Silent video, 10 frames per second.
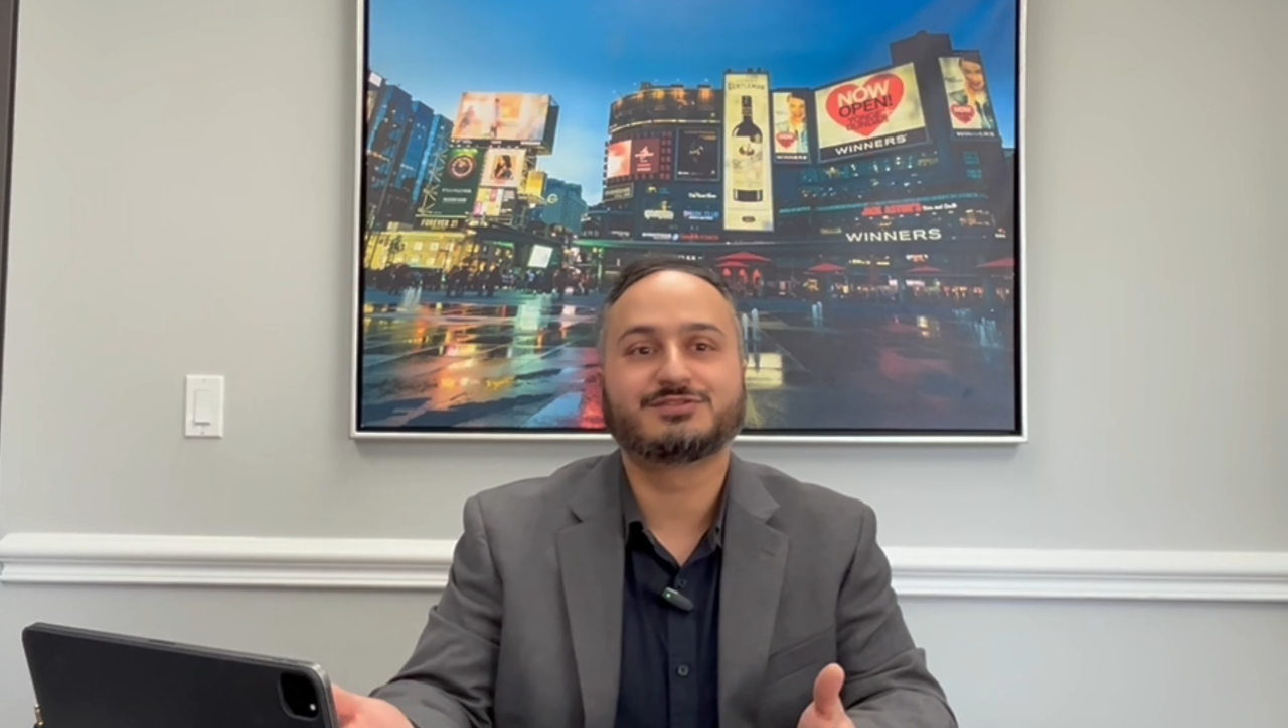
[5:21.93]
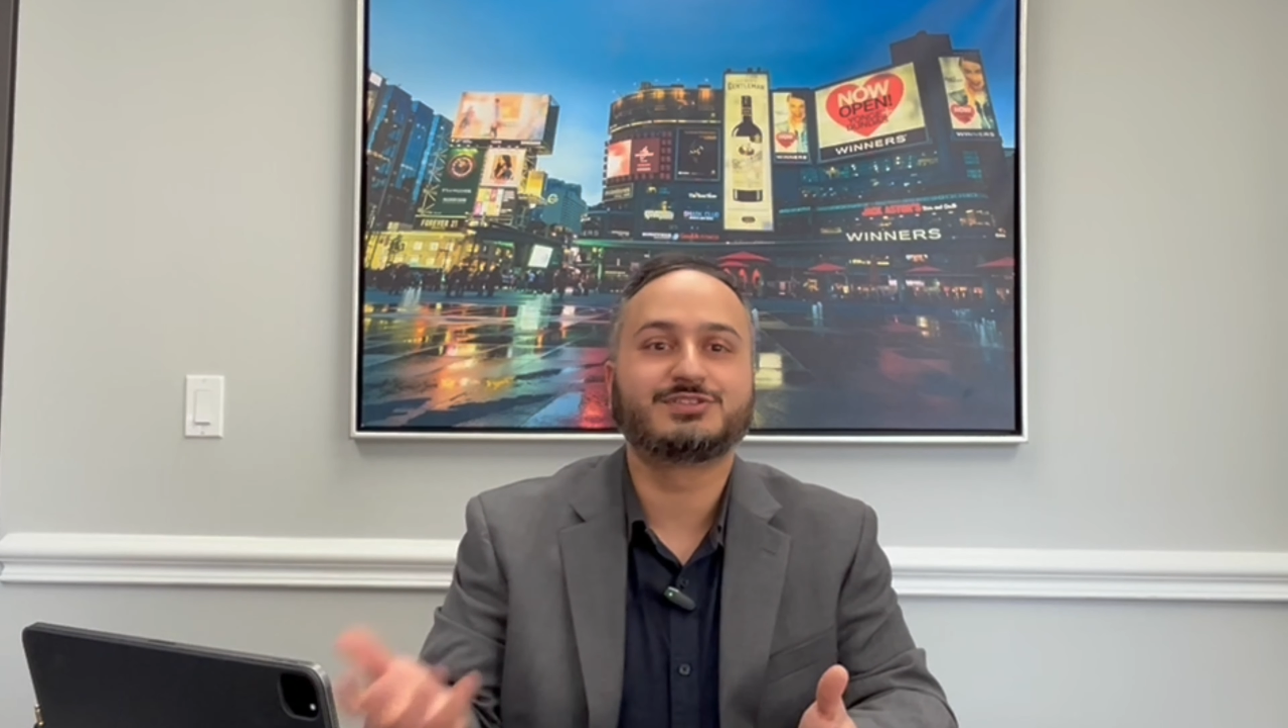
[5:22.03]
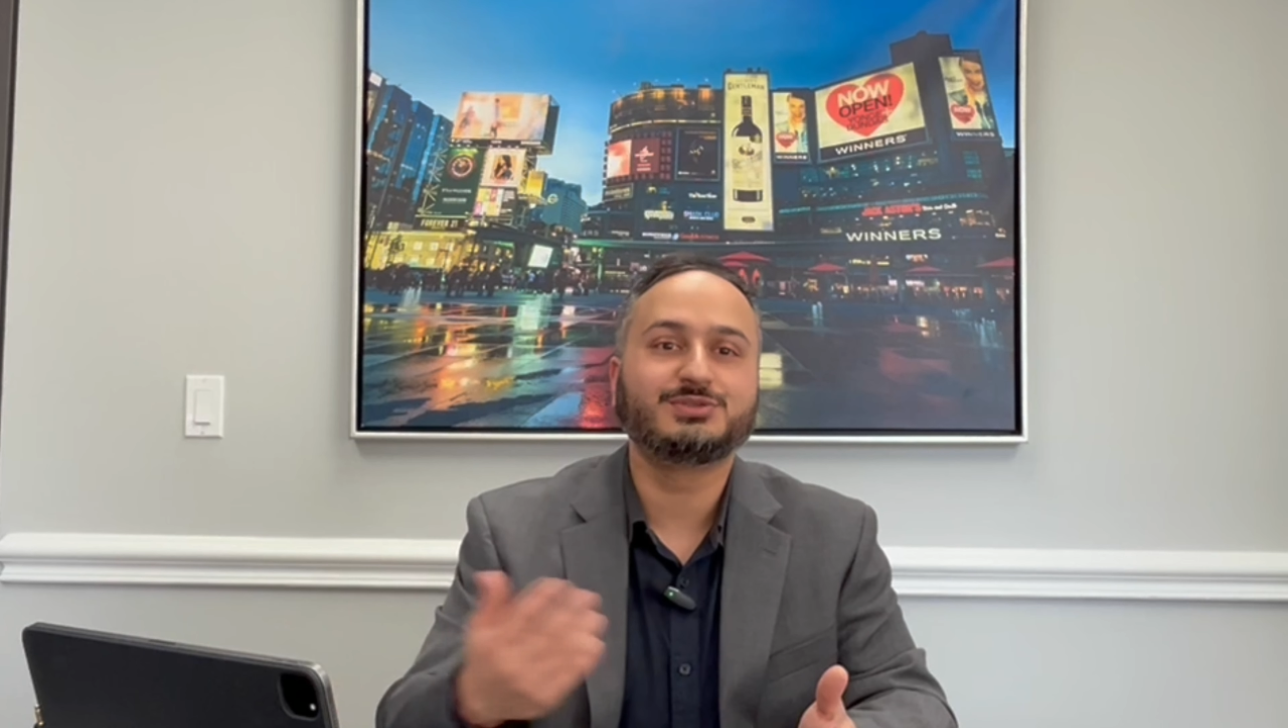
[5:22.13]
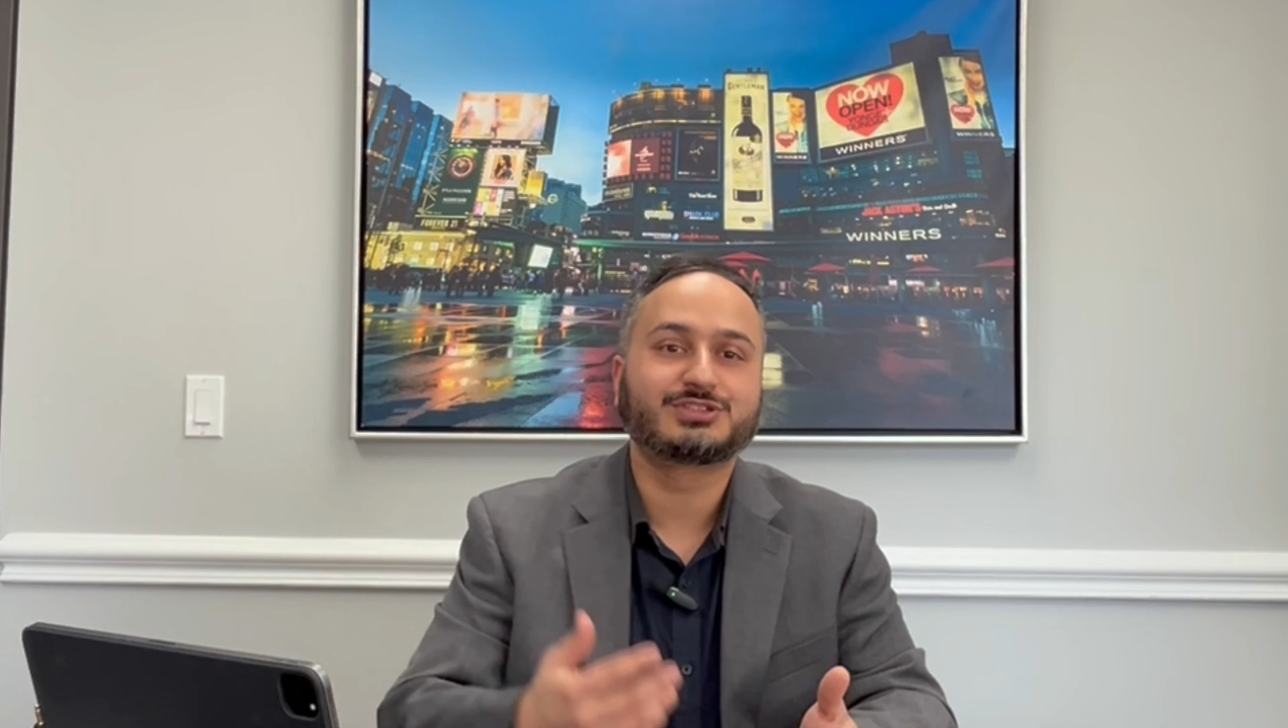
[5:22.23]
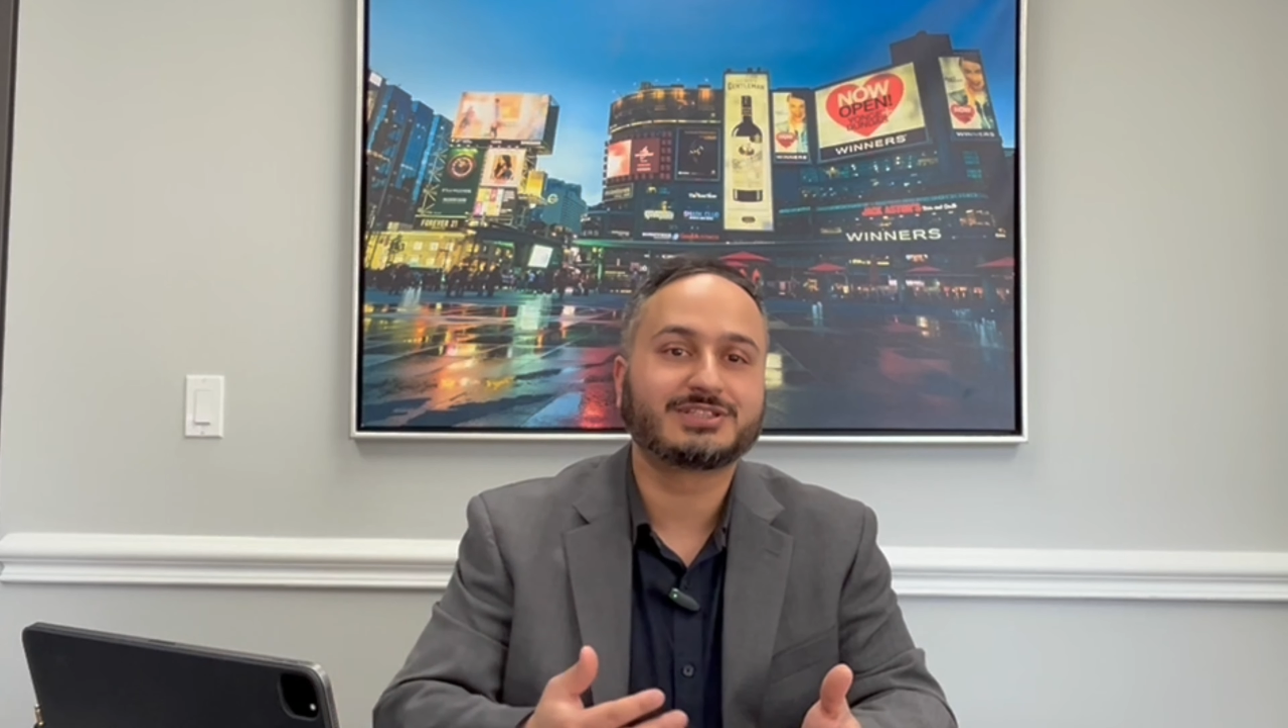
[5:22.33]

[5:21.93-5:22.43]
future